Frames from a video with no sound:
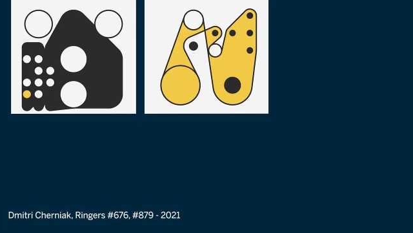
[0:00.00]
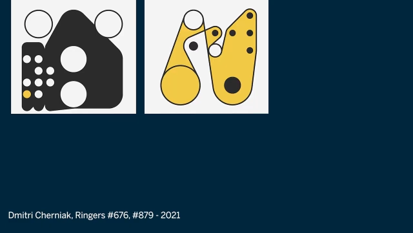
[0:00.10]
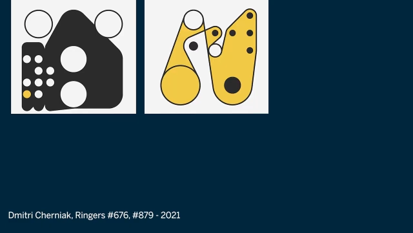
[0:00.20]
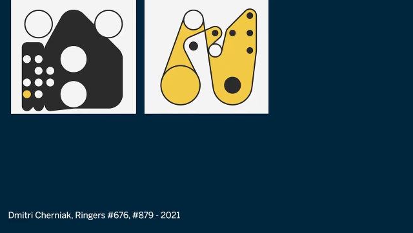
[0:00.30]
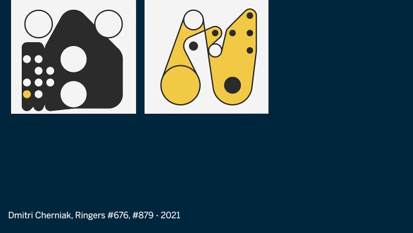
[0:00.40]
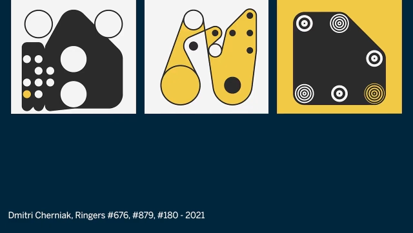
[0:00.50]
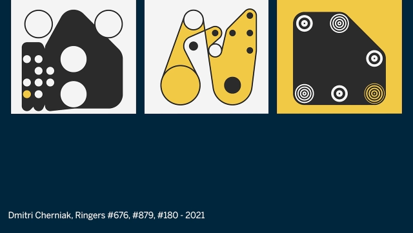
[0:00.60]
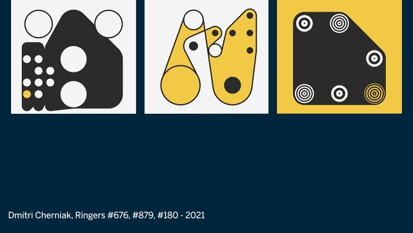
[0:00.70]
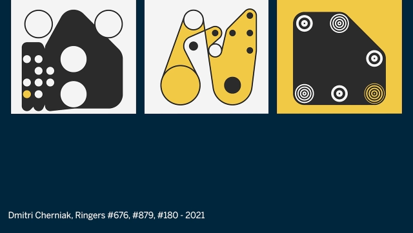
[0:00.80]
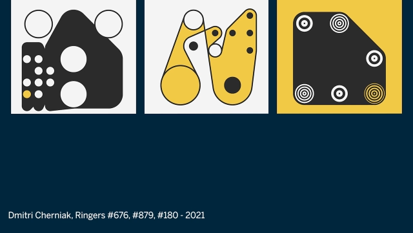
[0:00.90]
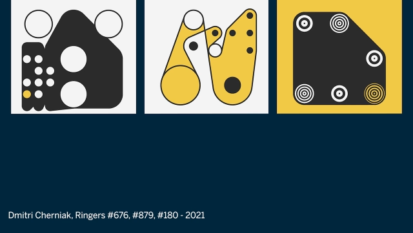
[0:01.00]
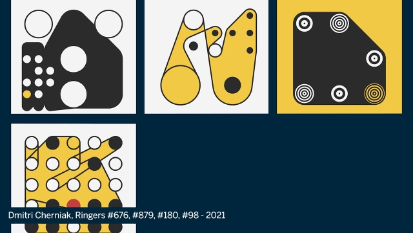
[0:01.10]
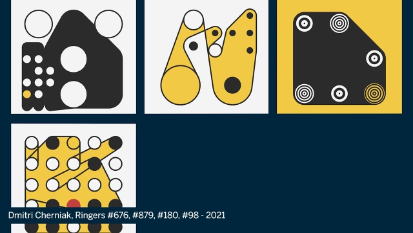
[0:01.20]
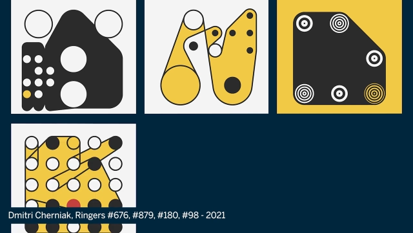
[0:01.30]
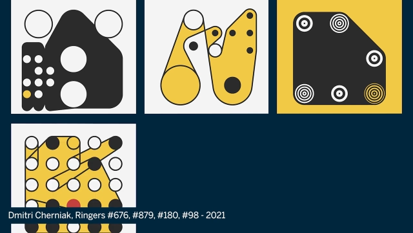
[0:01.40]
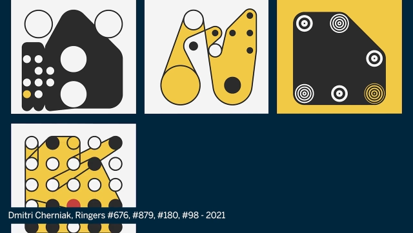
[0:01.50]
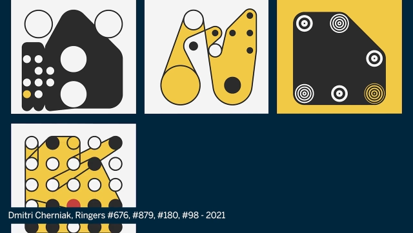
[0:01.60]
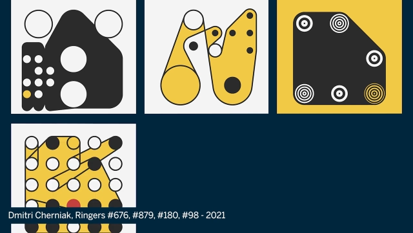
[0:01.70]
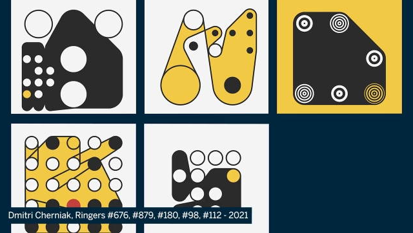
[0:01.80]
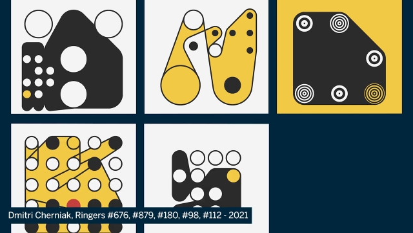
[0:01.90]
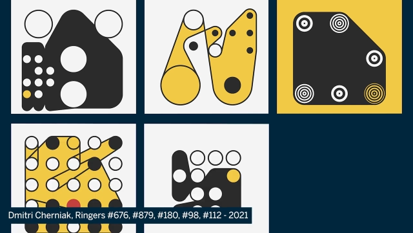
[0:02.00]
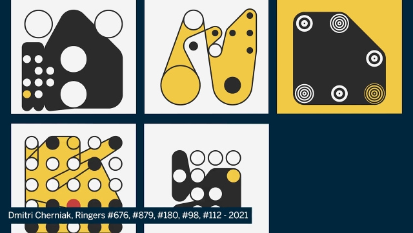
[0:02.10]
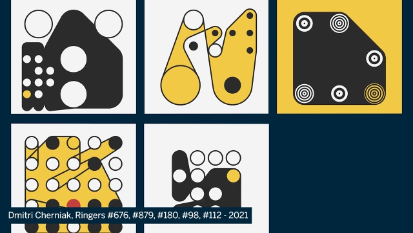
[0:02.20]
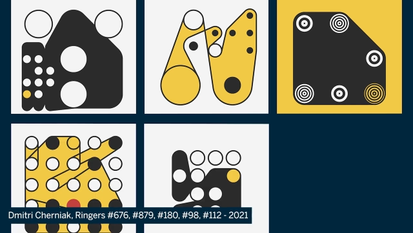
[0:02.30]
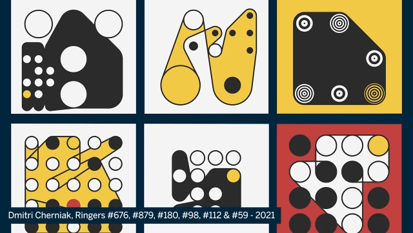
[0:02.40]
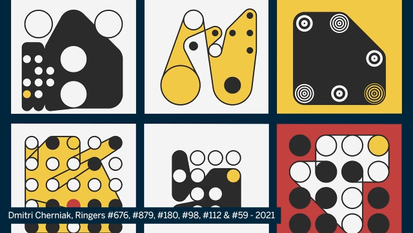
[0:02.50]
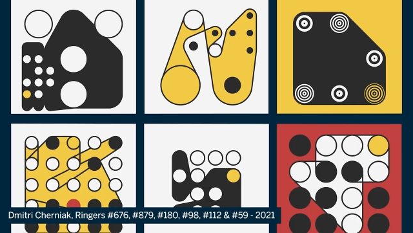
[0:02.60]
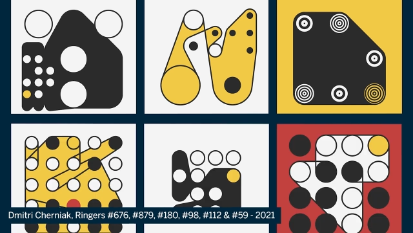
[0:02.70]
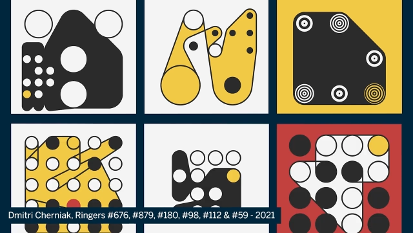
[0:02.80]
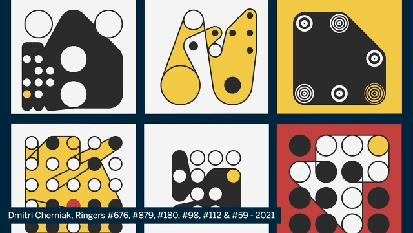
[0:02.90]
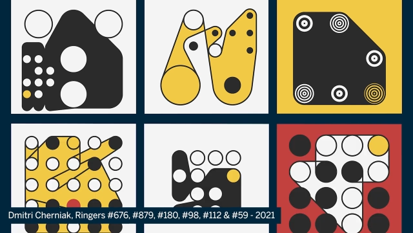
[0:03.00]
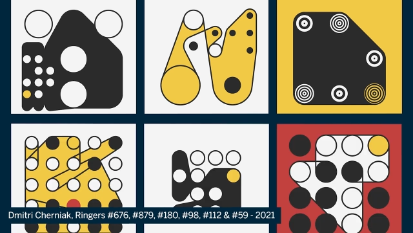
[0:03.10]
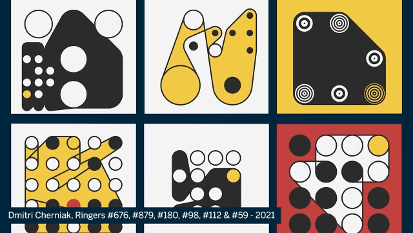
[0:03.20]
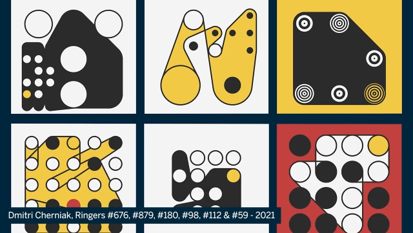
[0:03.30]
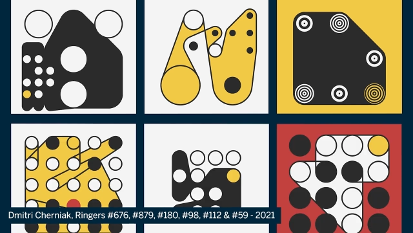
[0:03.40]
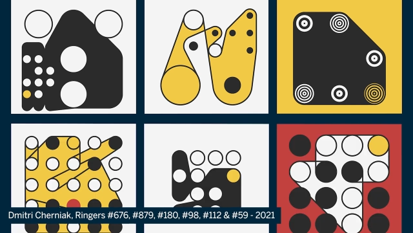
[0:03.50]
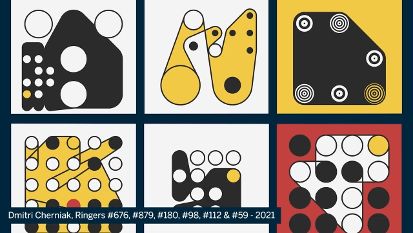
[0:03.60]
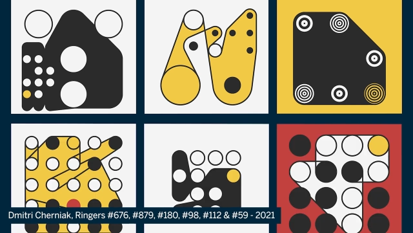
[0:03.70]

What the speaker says: [unreadable: no face in view]